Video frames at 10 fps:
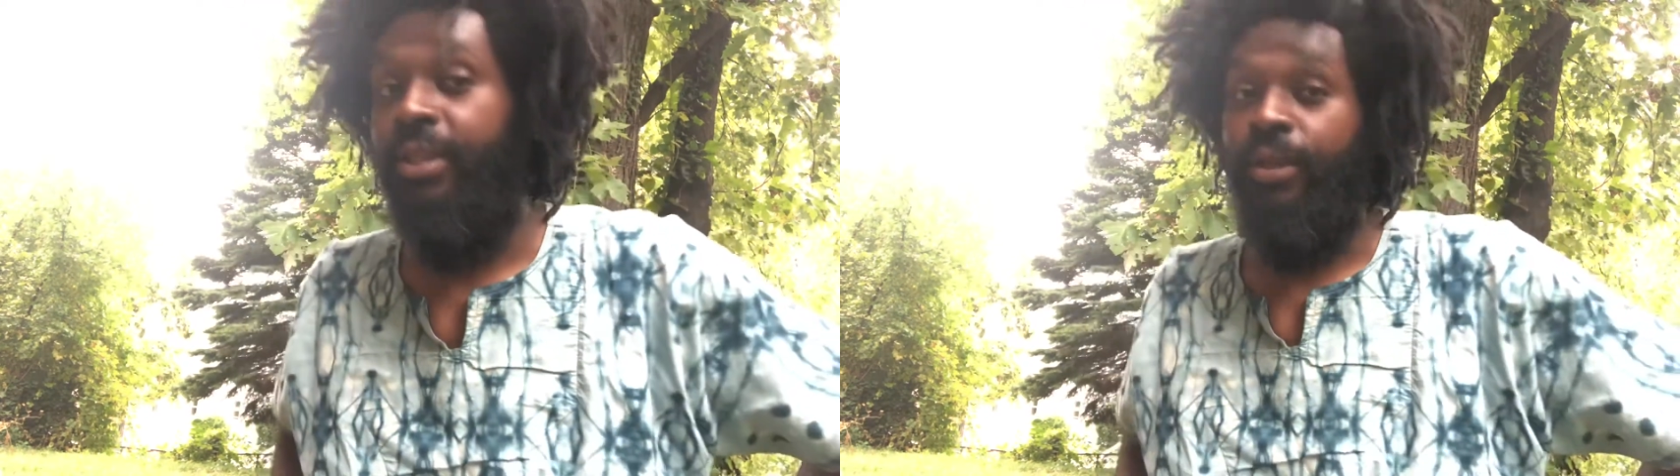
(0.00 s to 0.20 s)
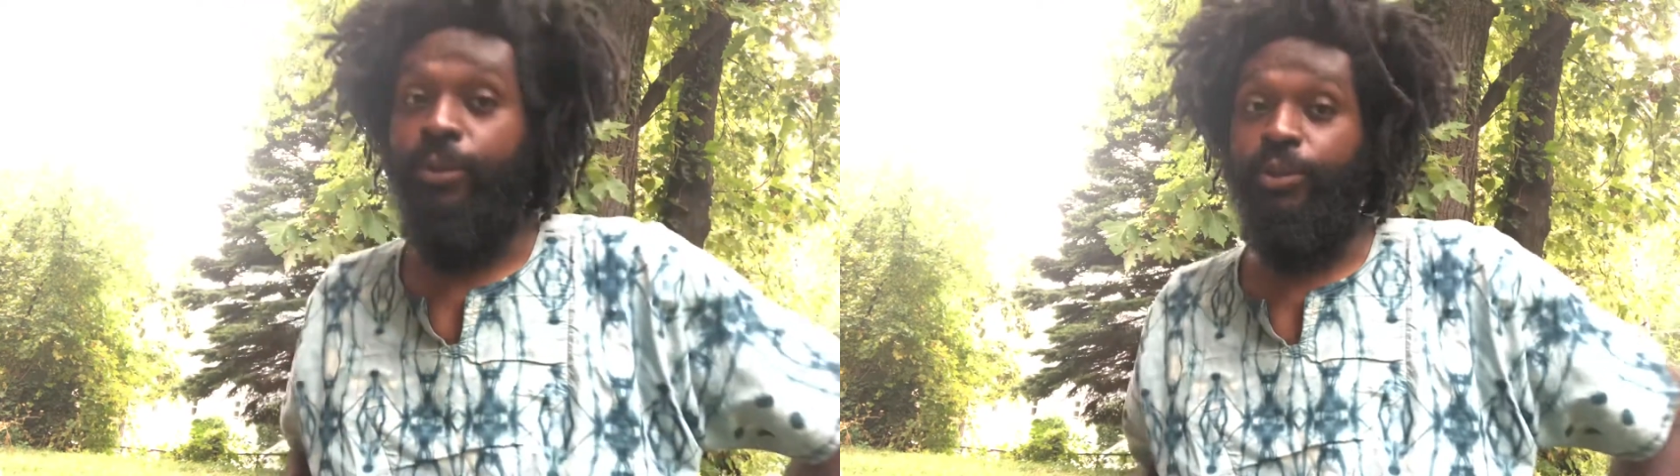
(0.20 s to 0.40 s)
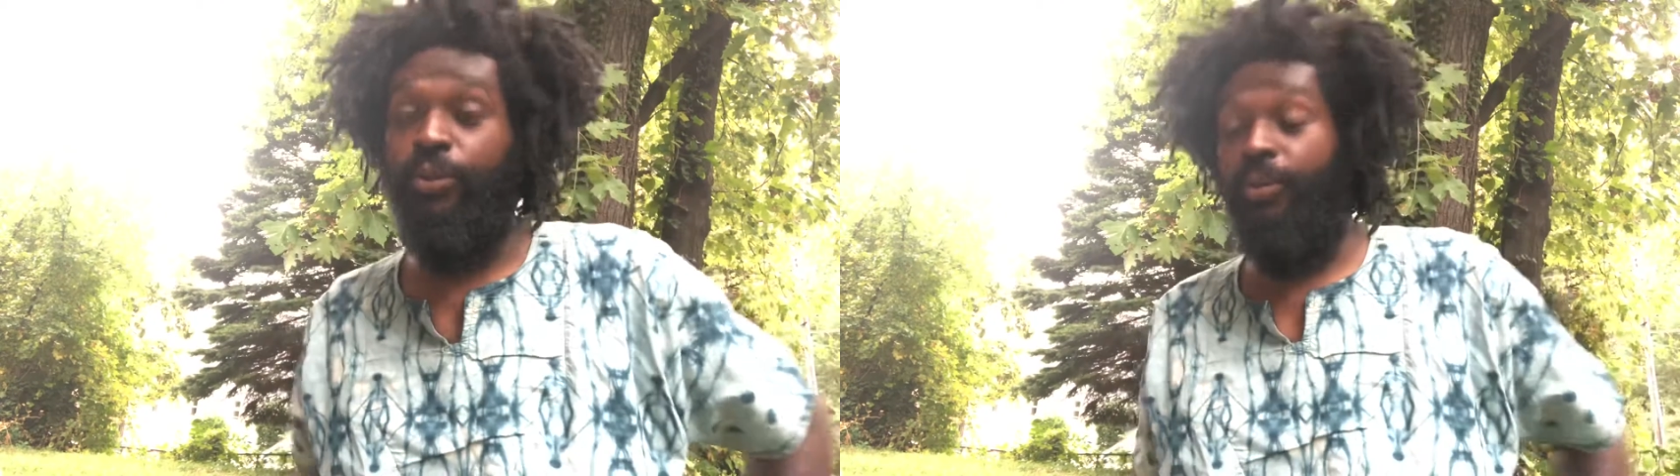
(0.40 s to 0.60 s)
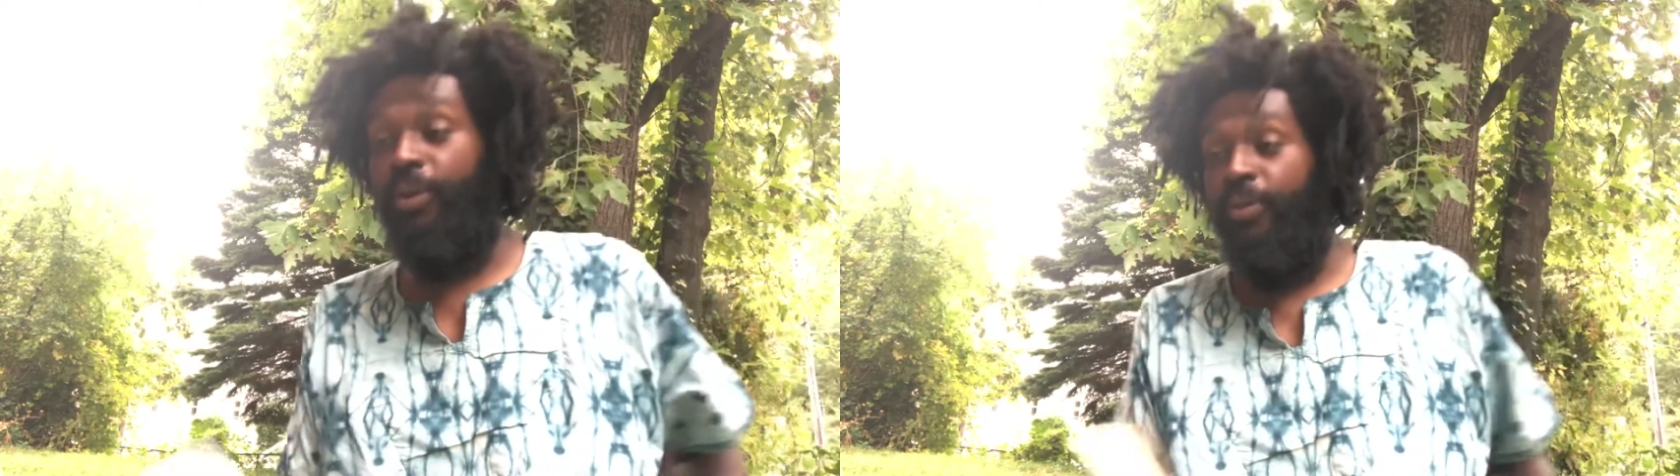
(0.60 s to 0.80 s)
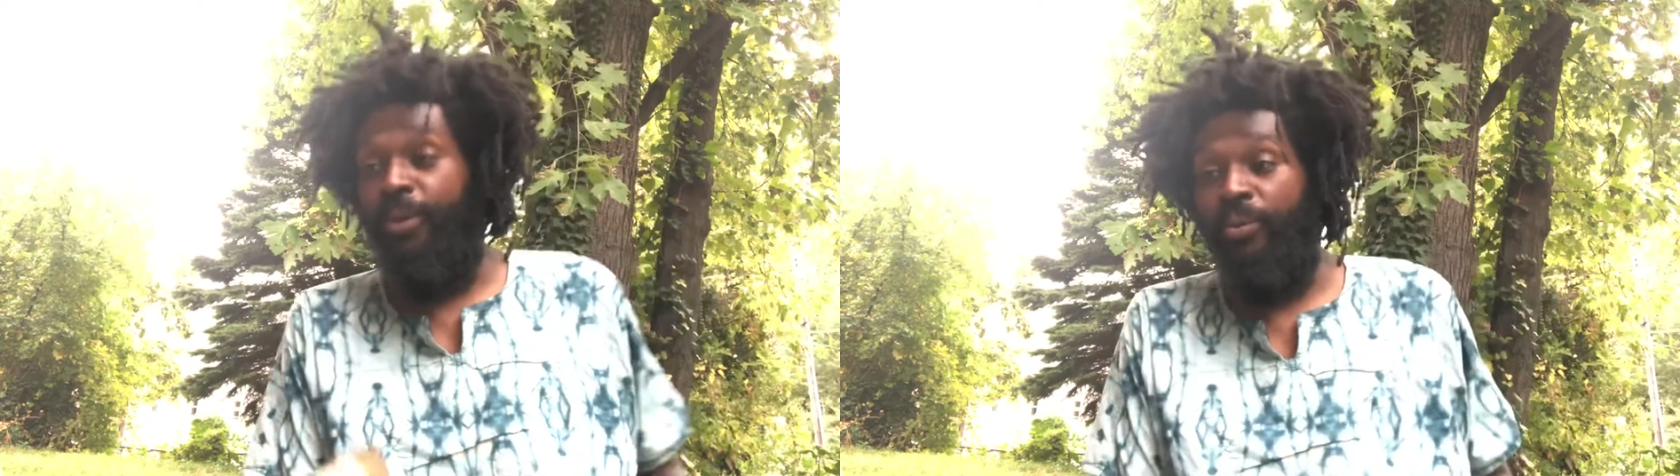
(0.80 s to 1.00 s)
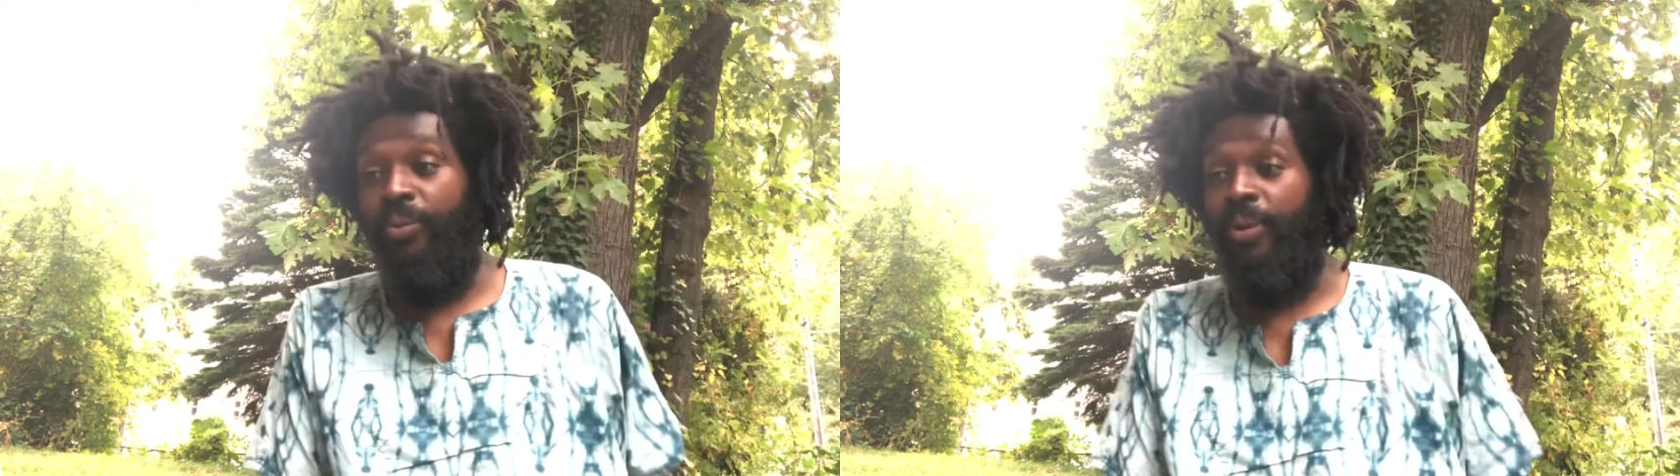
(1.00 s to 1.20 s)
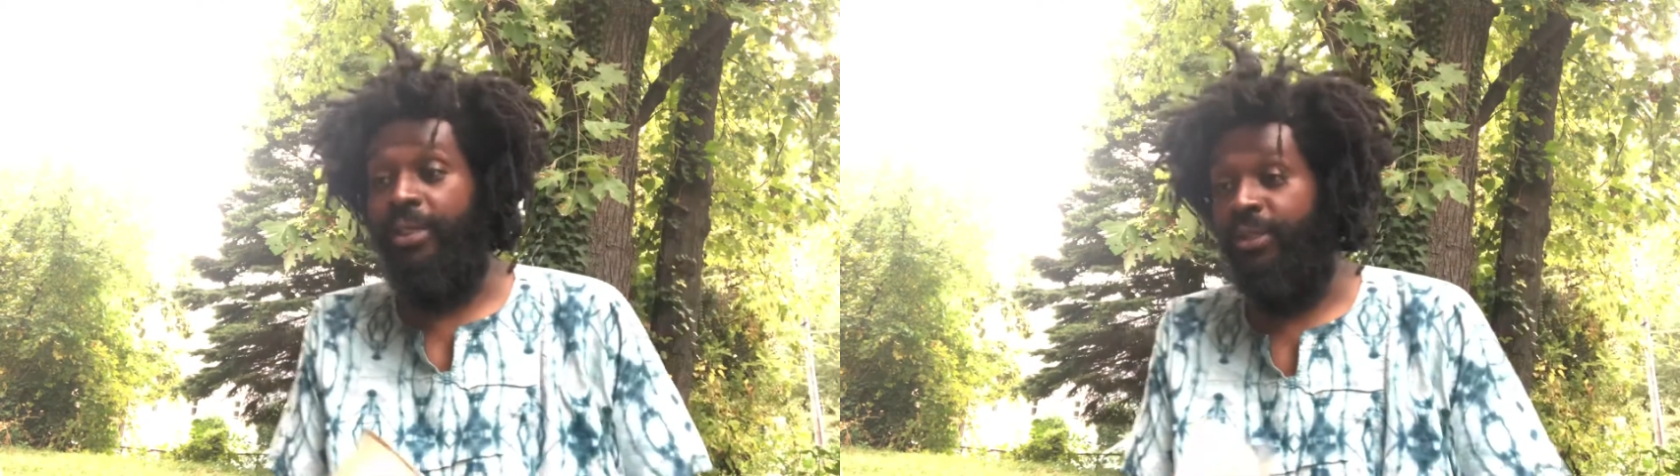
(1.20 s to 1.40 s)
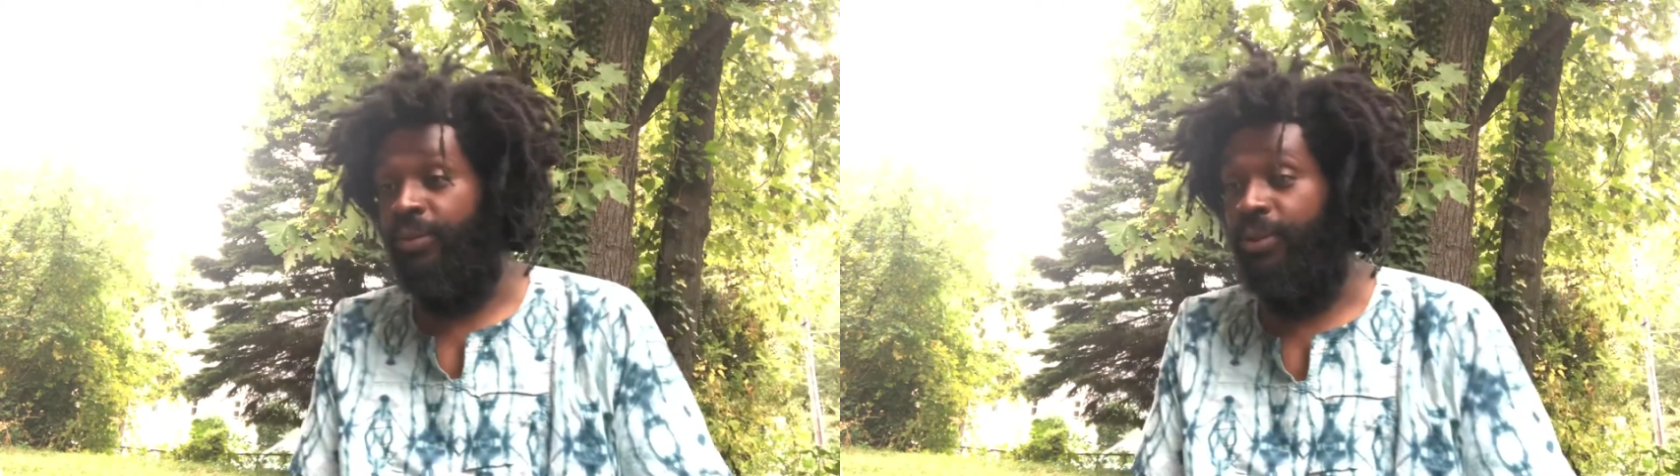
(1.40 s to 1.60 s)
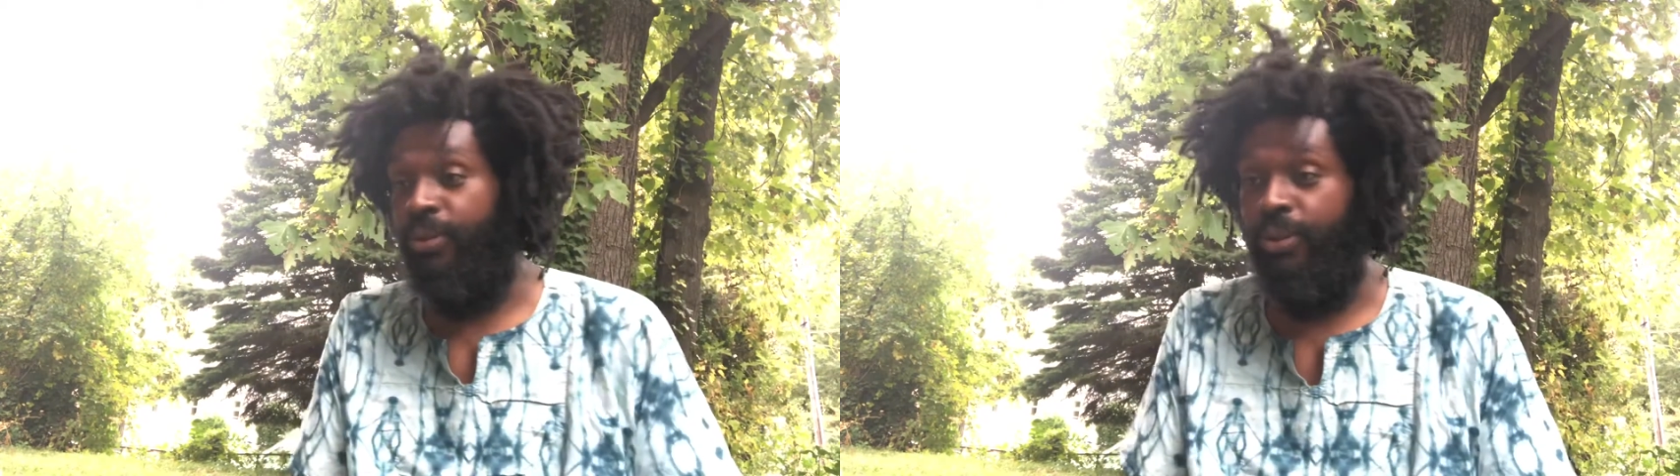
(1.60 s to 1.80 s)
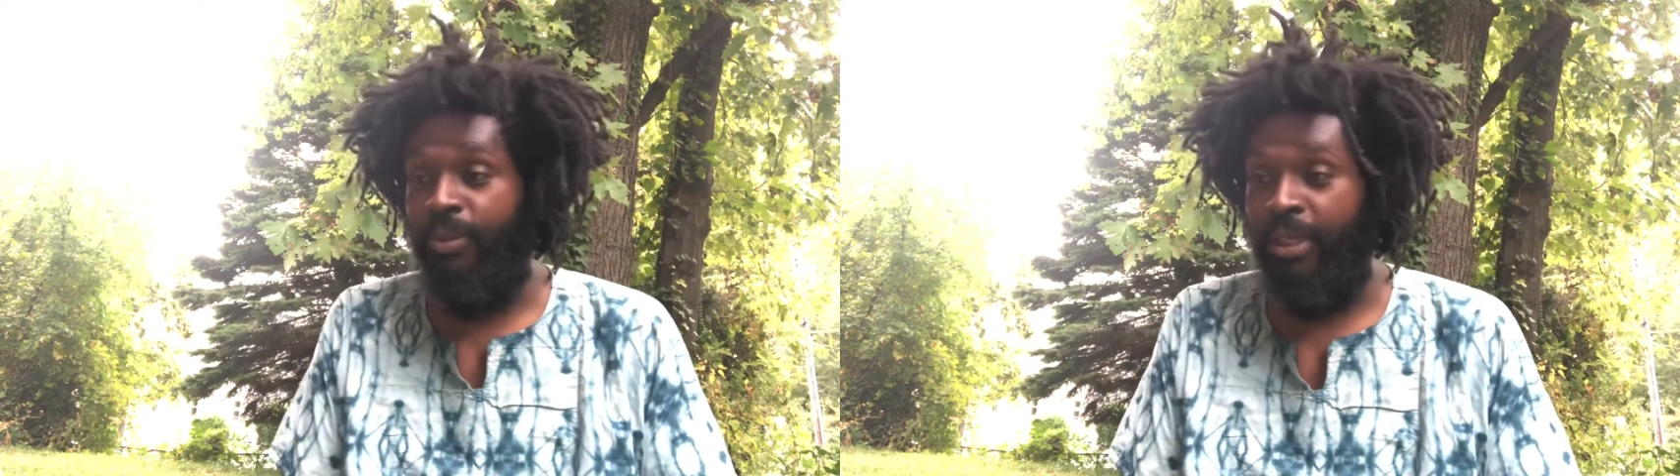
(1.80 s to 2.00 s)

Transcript: Those who will be watching on YouTube,